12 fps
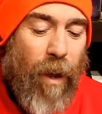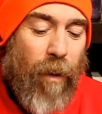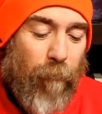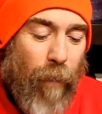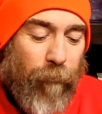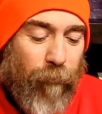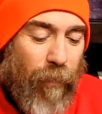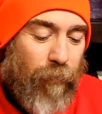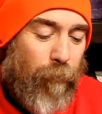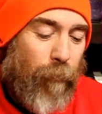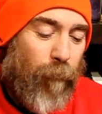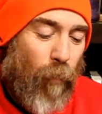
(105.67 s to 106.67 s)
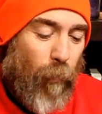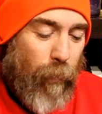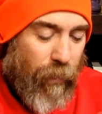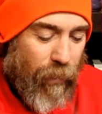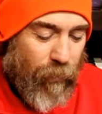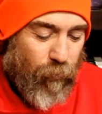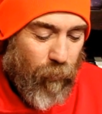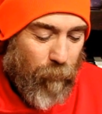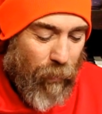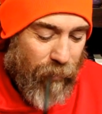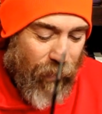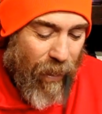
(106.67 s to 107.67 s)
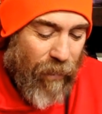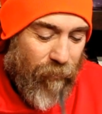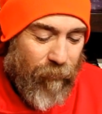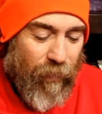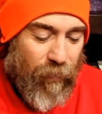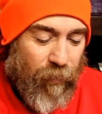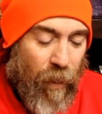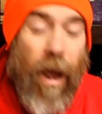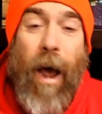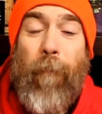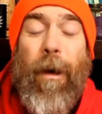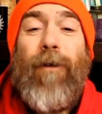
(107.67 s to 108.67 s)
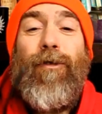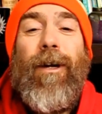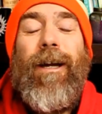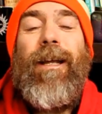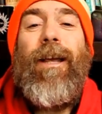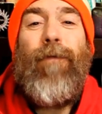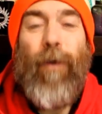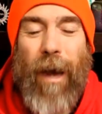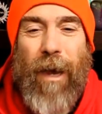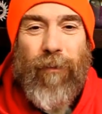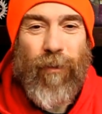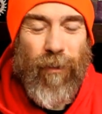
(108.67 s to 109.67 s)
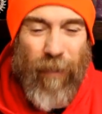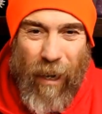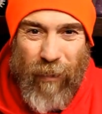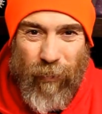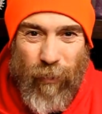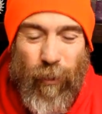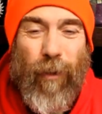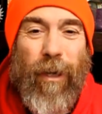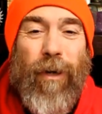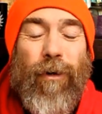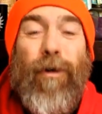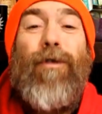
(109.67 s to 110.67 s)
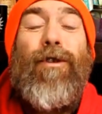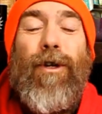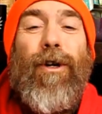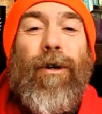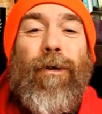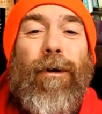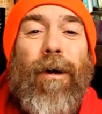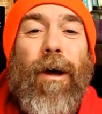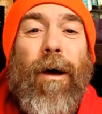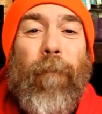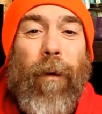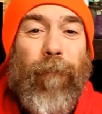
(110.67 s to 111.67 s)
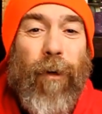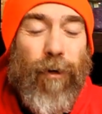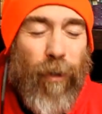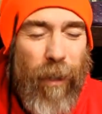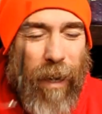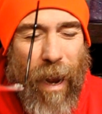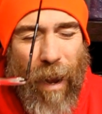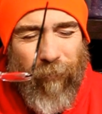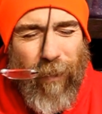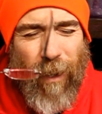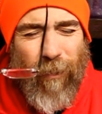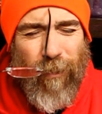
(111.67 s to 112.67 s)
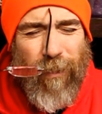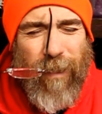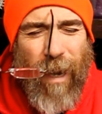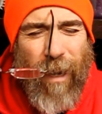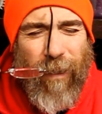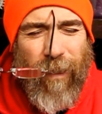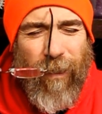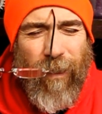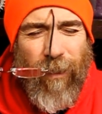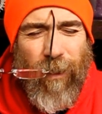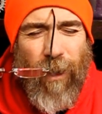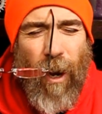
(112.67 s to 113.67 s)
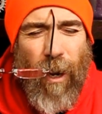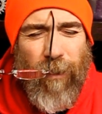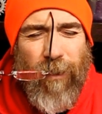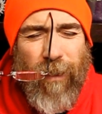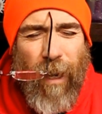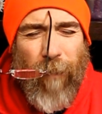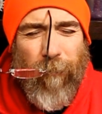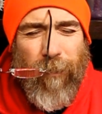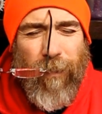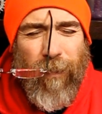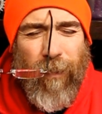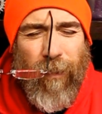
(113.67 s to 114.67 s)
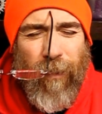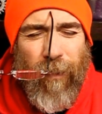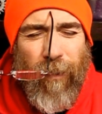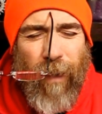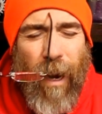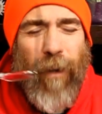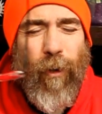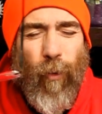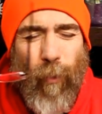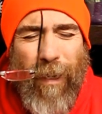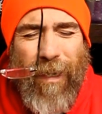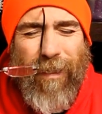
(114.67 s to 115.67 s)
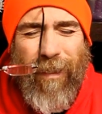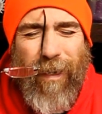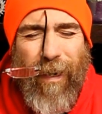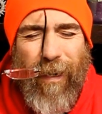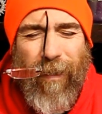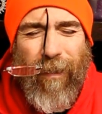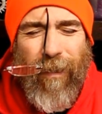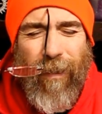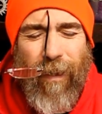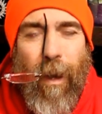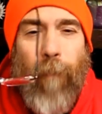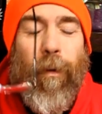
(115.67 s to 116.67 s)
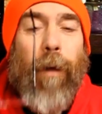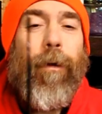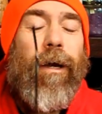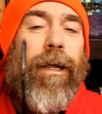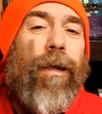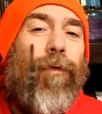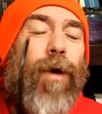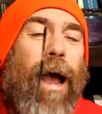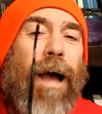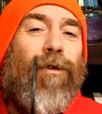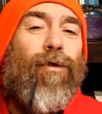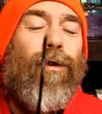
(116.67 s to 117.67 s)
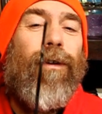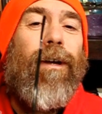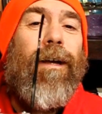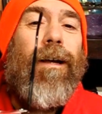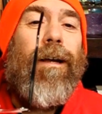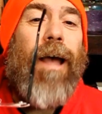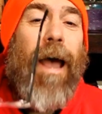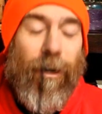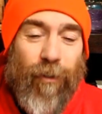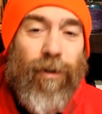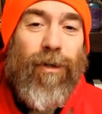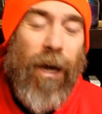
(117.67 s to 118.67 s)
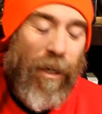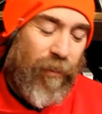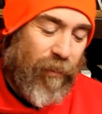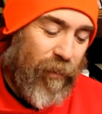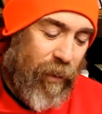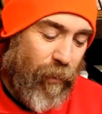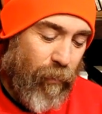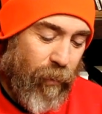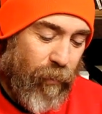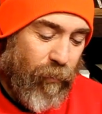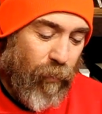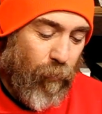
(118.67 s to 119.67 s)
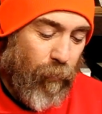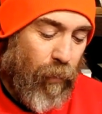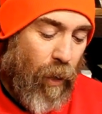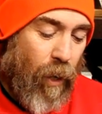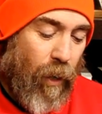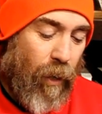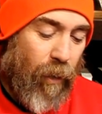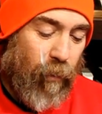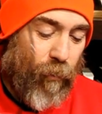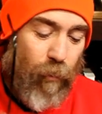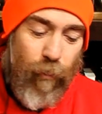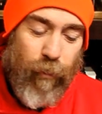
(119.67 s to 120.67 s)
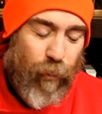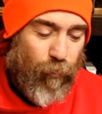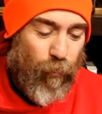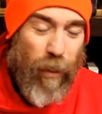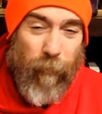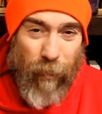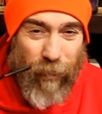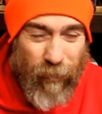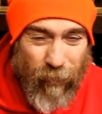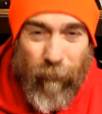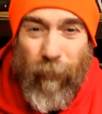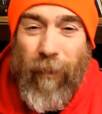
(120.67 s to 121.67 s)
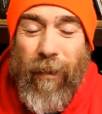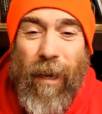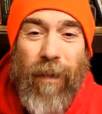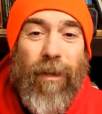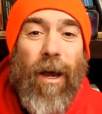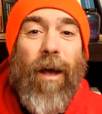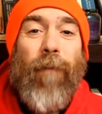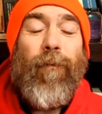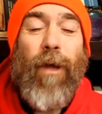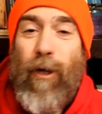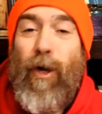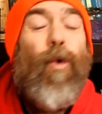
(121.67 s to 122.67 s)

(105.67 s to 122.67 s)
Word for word: My friends, before we get to it, by the end of this, I'm actually going to give you exercises you can do too my friends, you're going to have the understanding and the concept and the reasoning, but I'm going to give you actual exercises that you can do with uh, lucid dreaming and different things that you